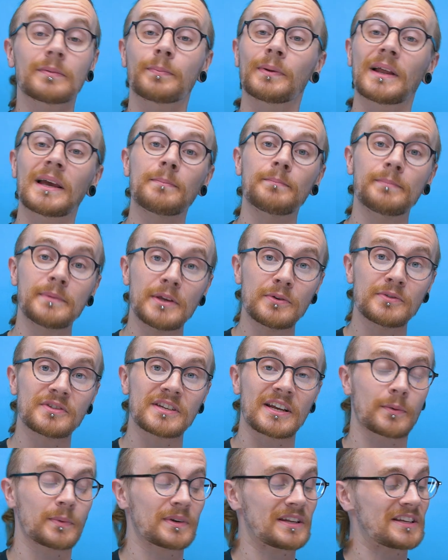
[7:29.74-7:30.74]
it to play
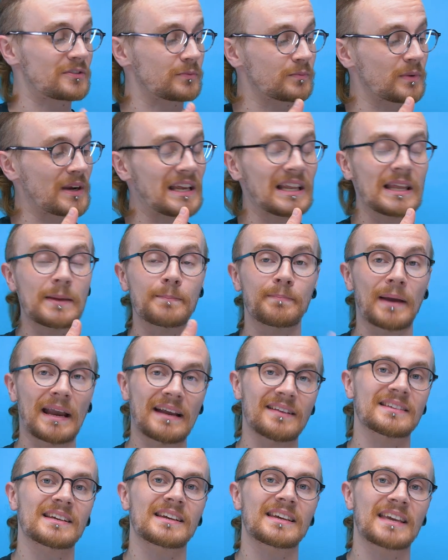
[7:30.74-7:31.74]
music with this really
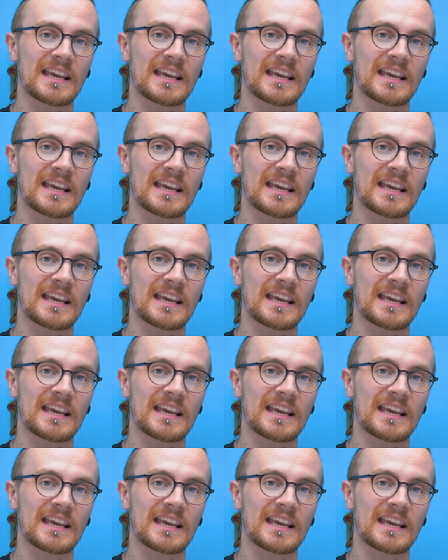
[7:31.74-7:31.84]
basic